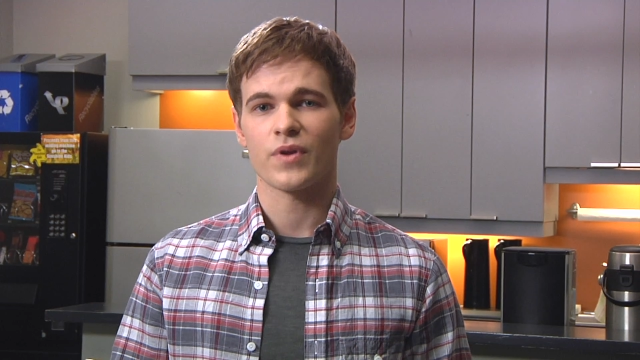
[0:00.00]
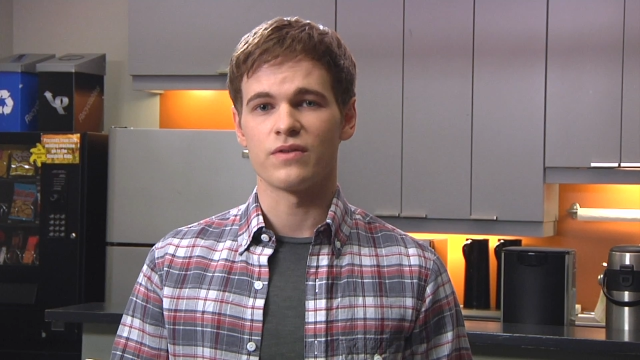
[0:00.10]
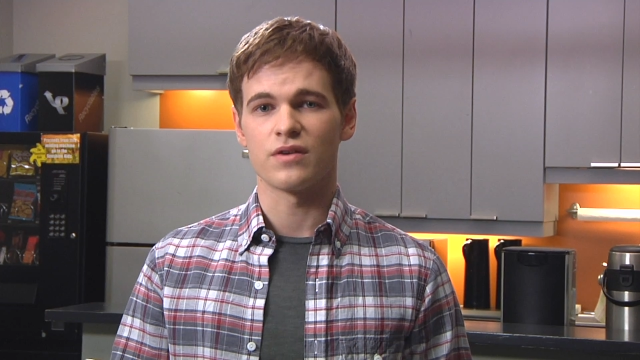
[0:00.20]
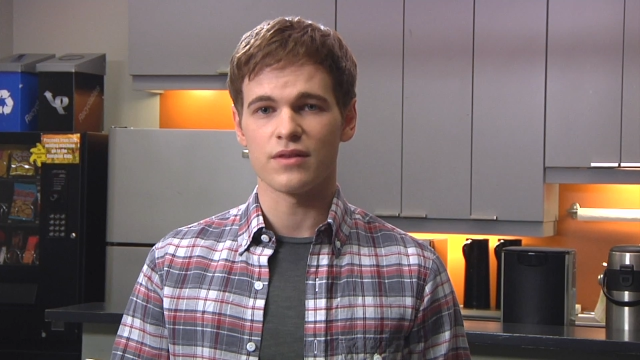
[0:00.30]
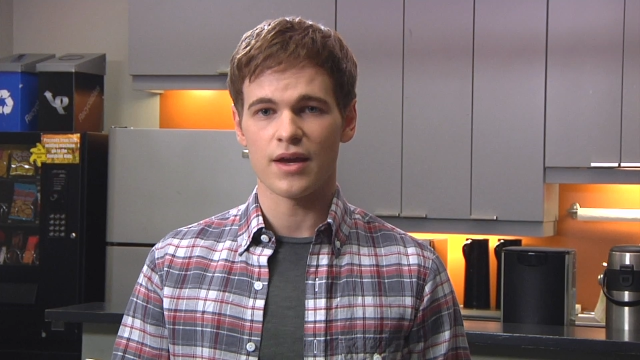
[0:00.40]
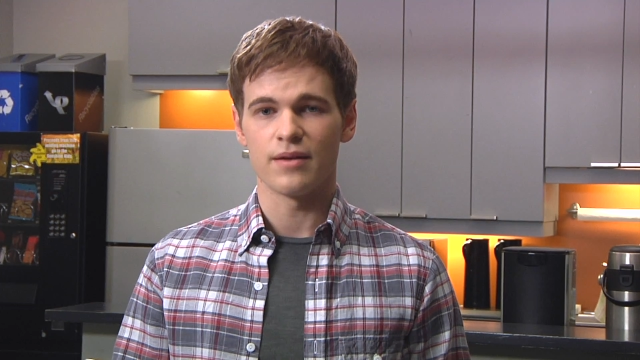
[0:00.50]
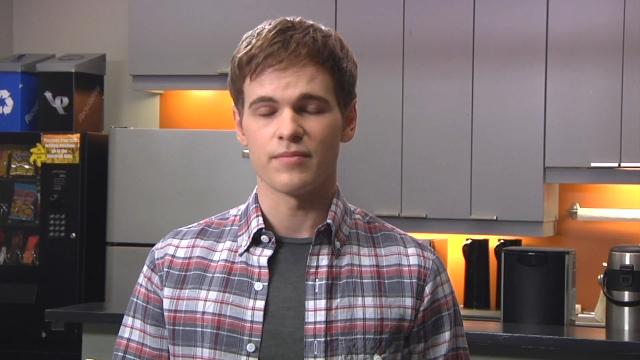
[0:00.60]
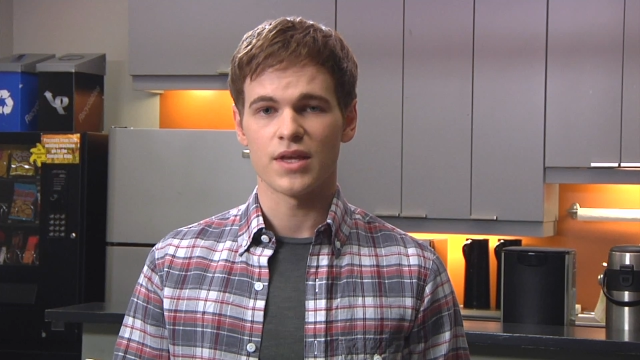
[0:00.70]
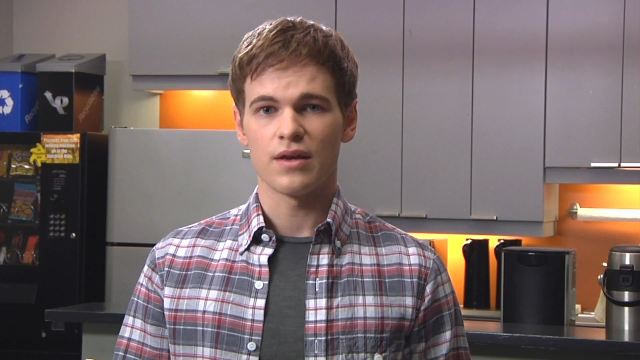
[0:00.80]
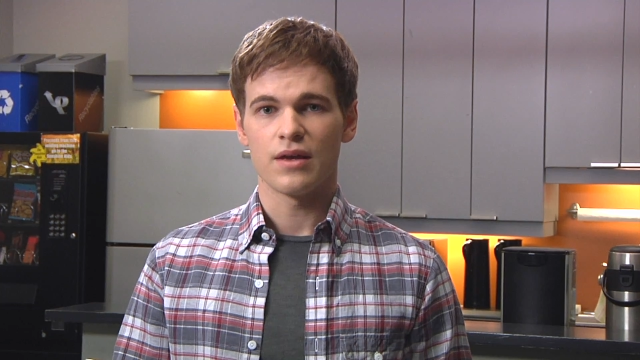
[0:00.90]
Until then,
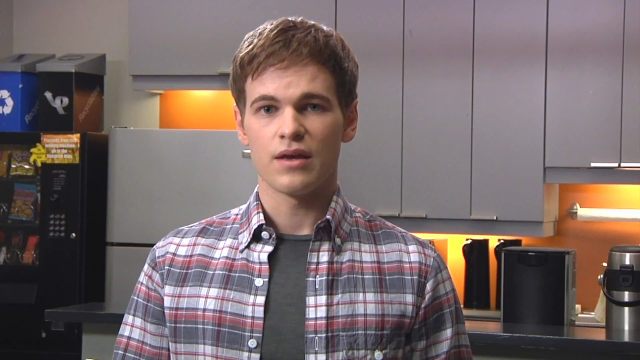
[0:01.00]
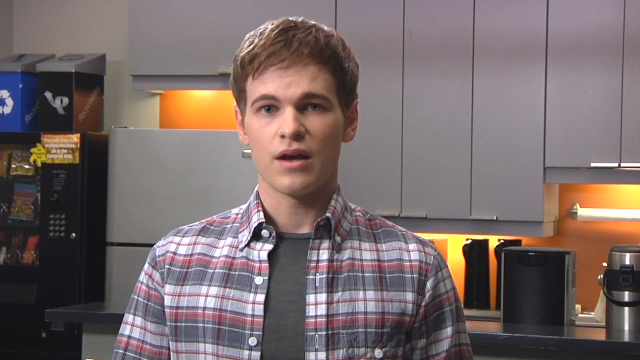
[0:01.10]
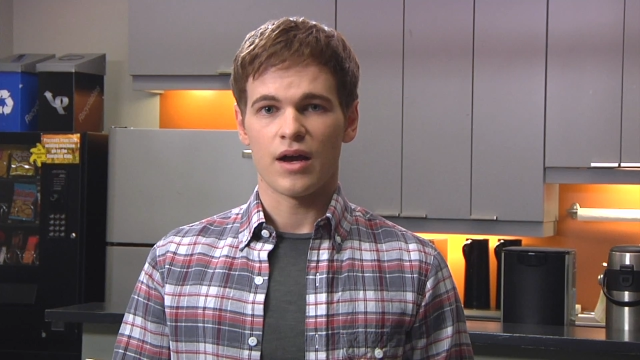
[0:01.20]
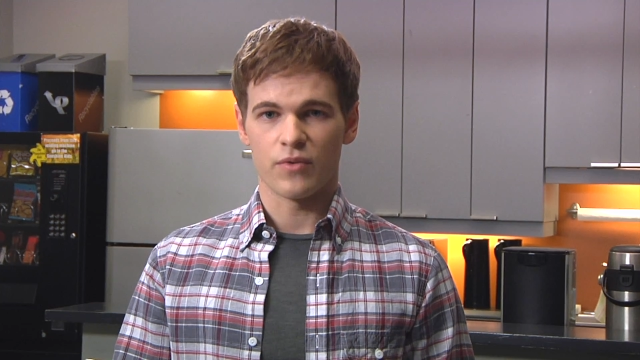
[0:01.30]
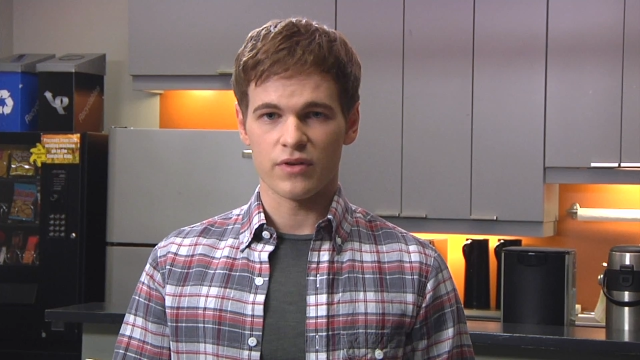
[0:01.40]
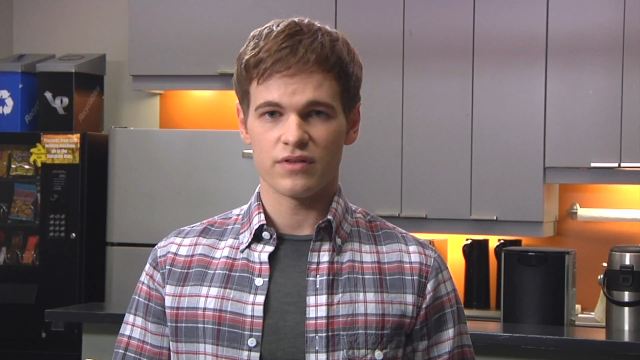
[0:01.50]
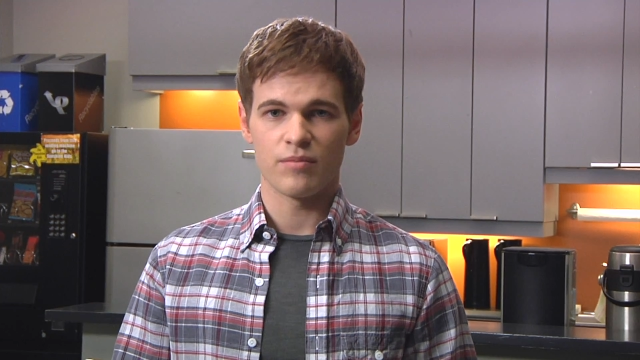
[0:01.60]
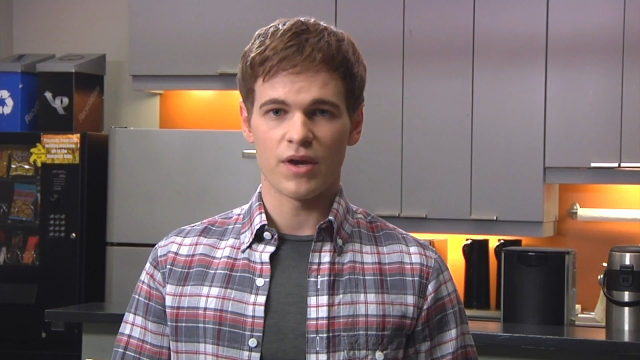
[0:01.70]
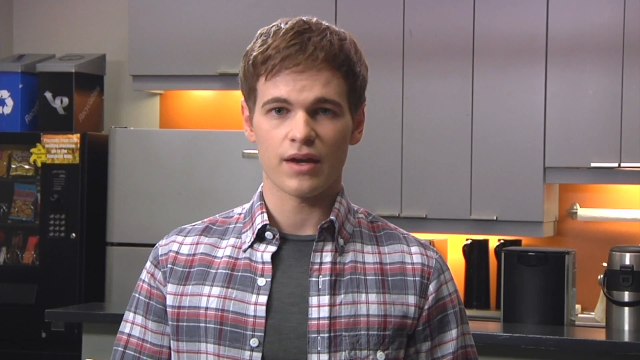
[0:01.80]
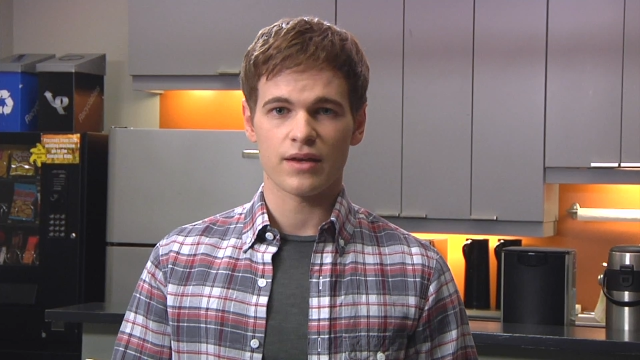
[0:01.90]
I'm
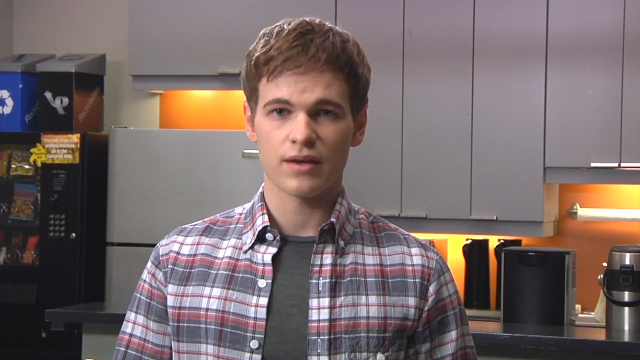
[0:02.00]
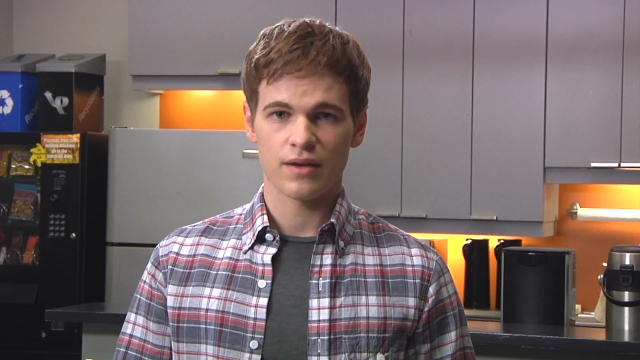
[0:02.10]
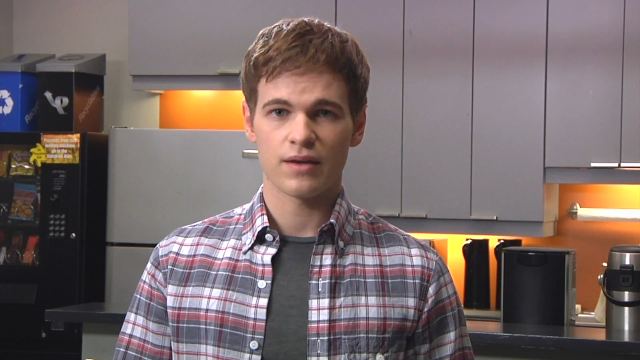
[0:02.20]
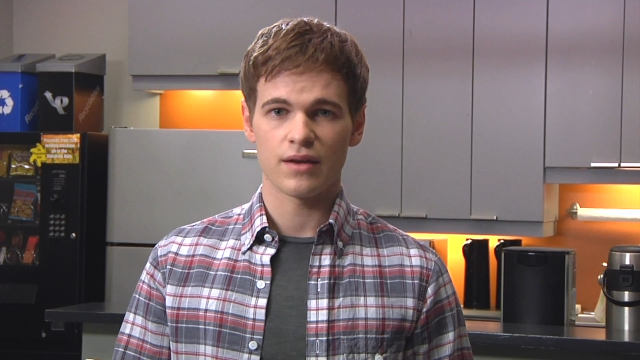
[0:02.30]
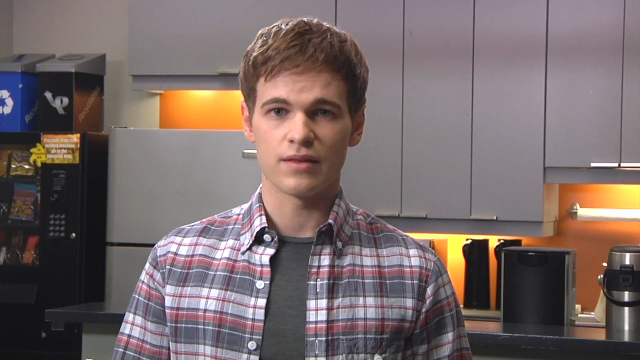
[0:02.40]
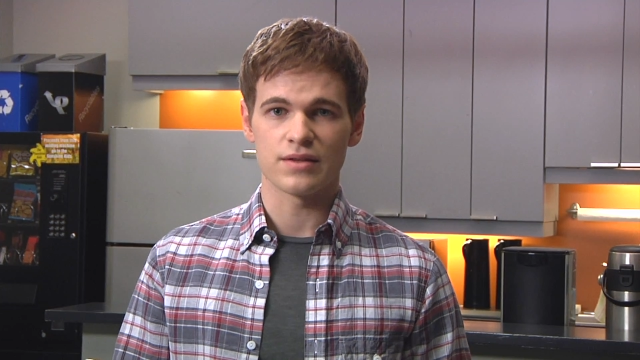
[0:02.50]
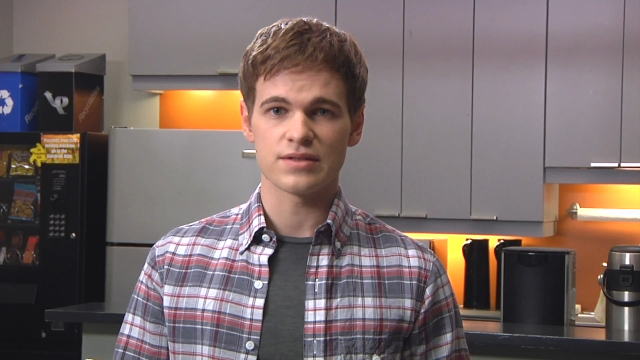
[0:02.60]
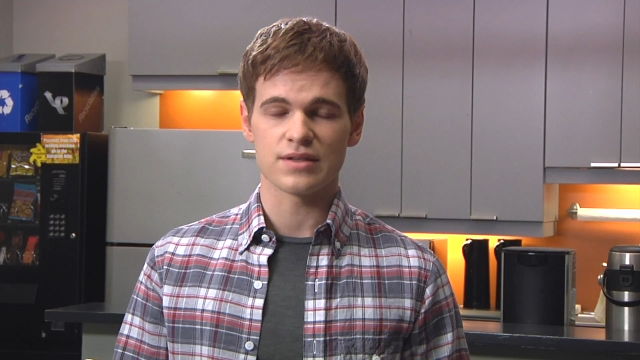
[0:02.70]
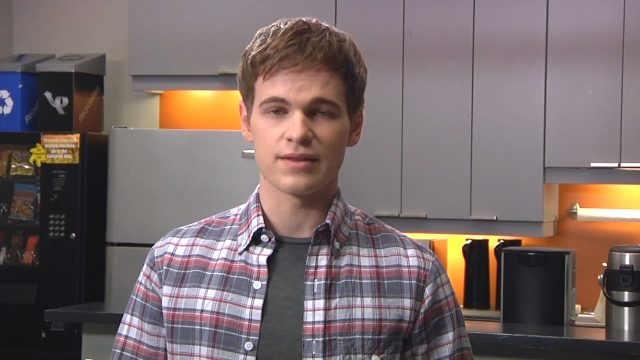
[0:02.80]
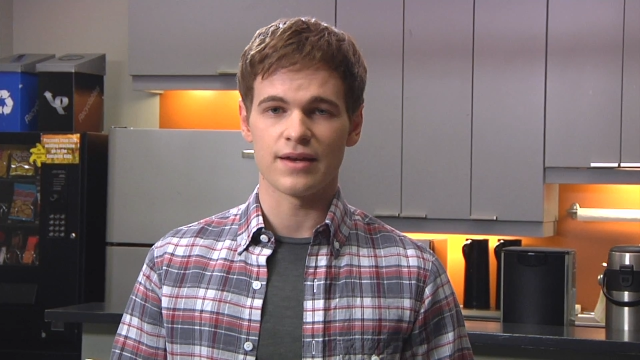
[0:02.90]
Rusty Beck, and this
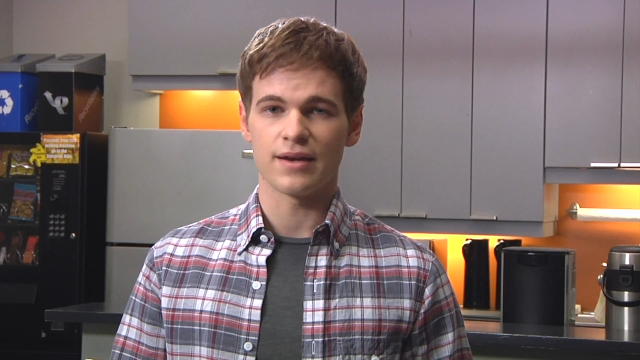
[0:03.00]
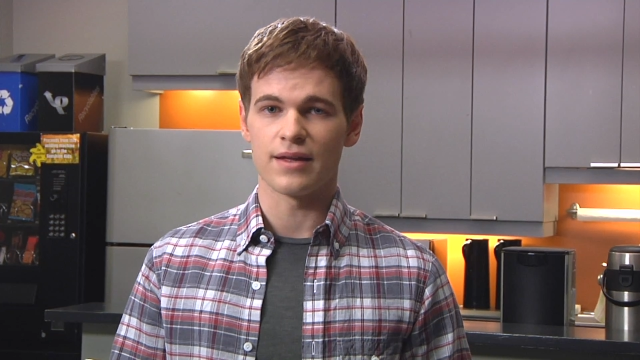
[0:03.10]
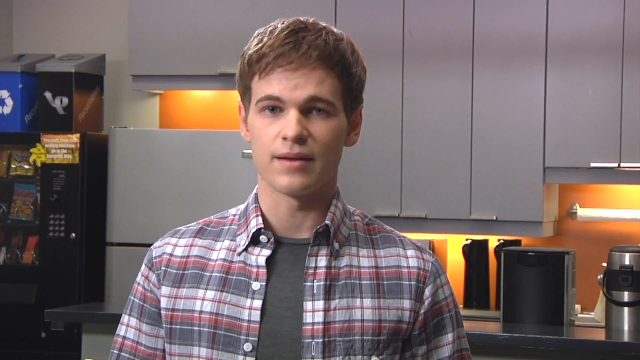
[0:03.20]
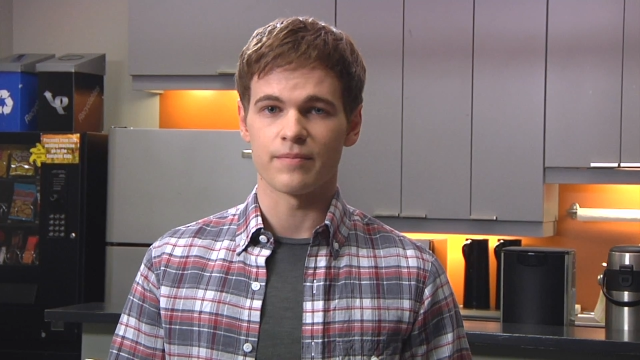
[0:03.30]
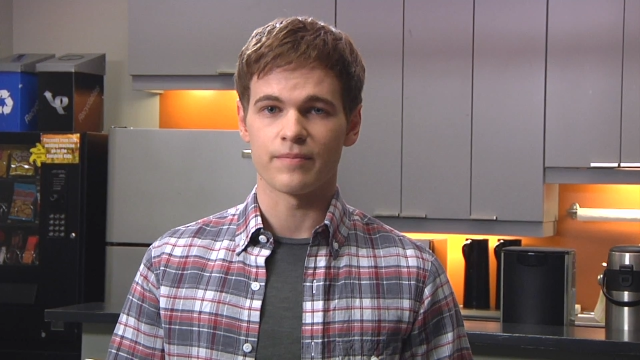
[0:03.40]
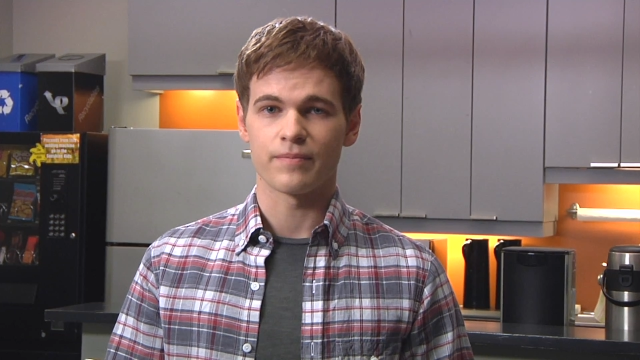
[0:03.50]
is Identity.